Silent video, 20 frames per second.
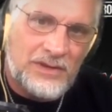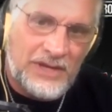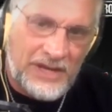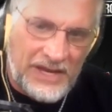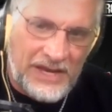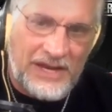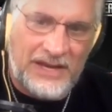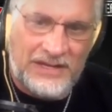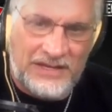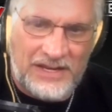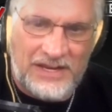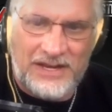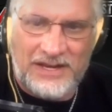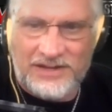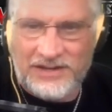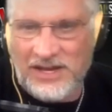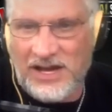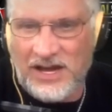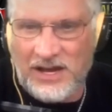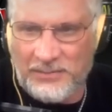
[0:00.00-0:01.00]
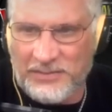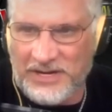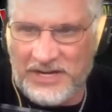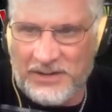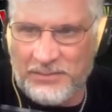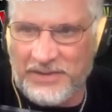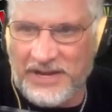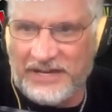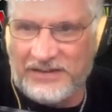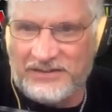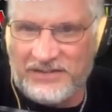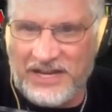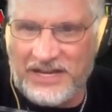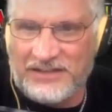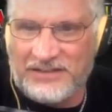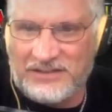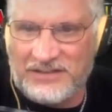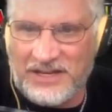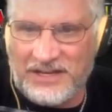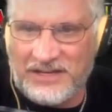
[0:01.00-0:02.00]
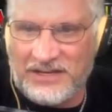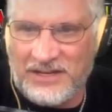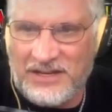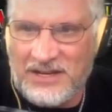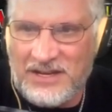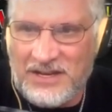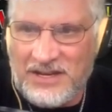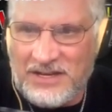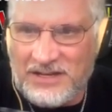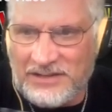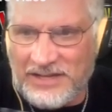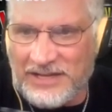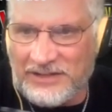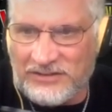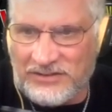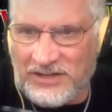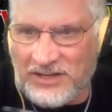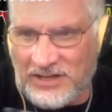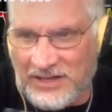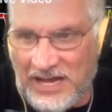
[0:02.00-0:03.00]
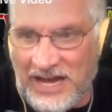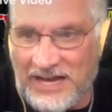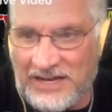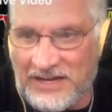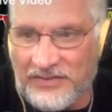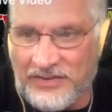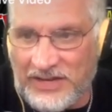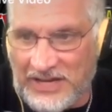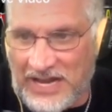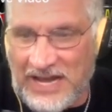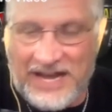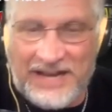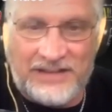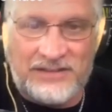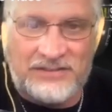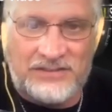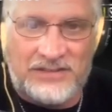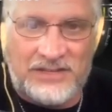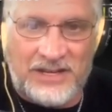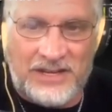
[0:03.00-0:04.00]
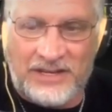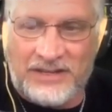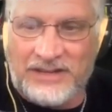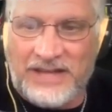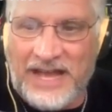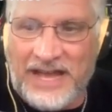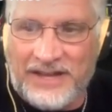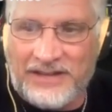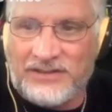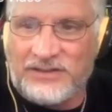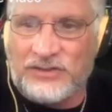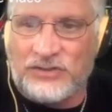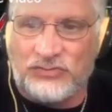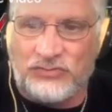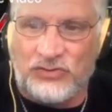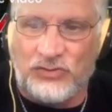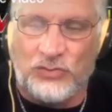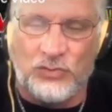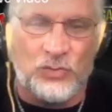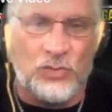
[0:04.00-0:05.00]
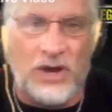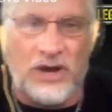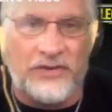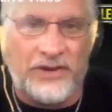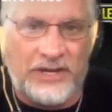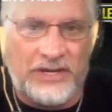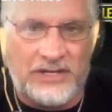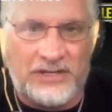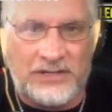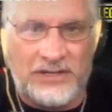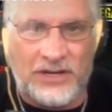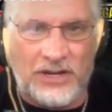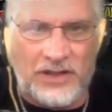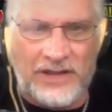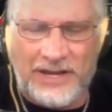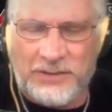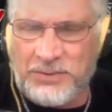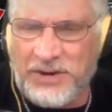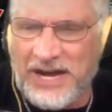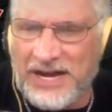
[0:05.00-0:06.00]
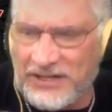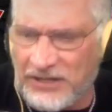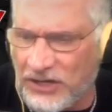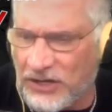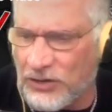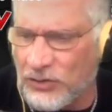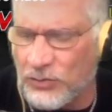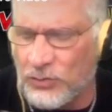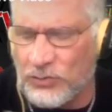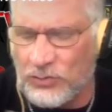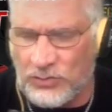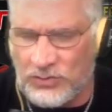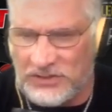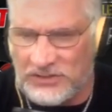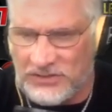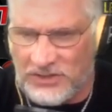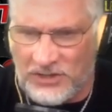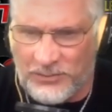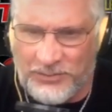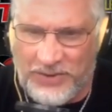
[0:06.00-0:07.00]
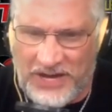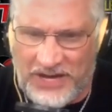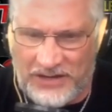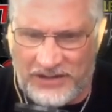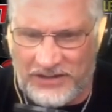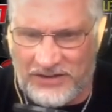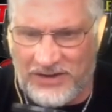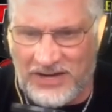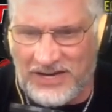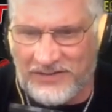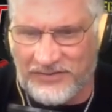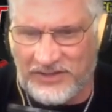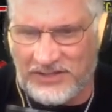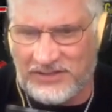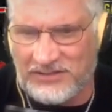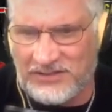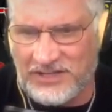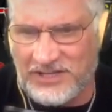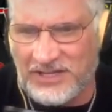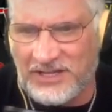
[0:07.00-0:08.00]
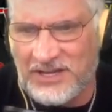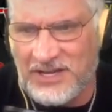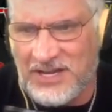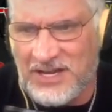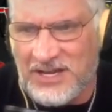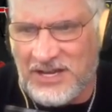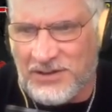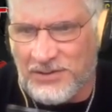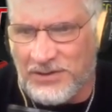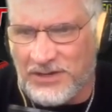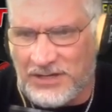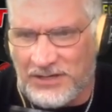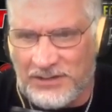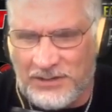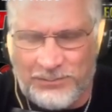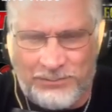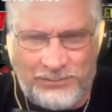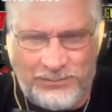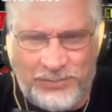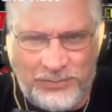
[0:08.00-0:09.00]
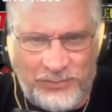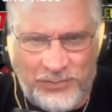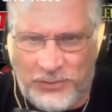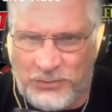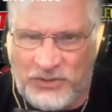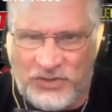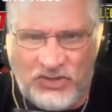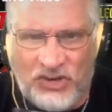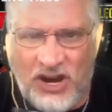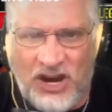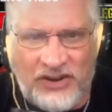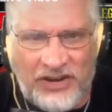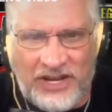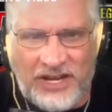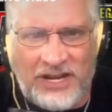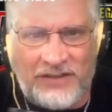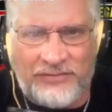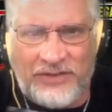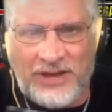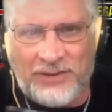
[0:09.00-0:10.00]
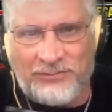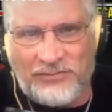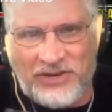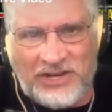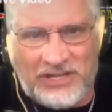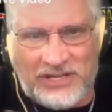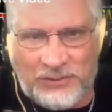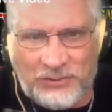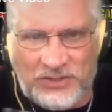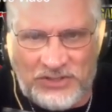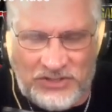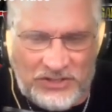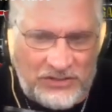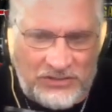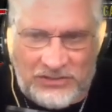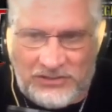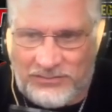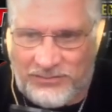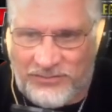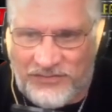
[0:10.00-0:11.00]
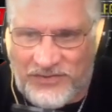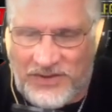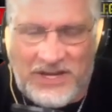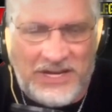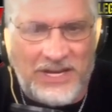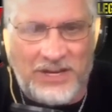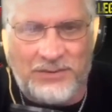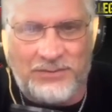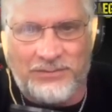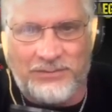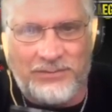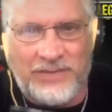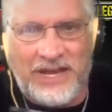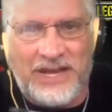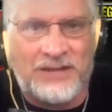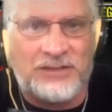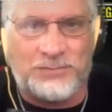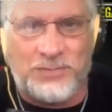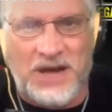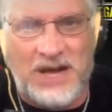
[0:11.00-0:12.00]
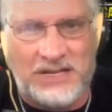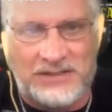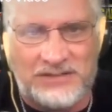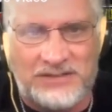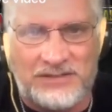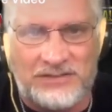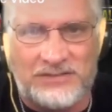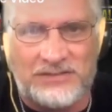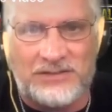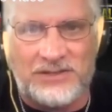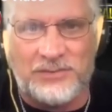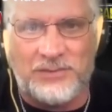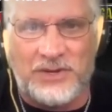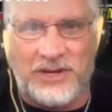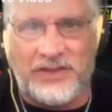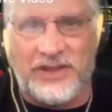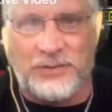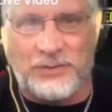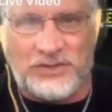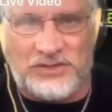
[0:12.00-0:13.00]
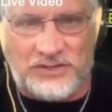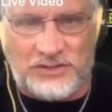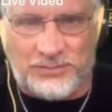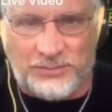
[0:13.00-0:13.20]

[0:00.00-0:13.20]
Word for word: Yeah, yeah. No, I mean, that makes sense. Like, that's a lot of the guys in that crew weren't, you know, like Paulo was a competitor, obviously, but mm-hmm. the, the majority of them really were just fucking mass monsters. You know, they yeah.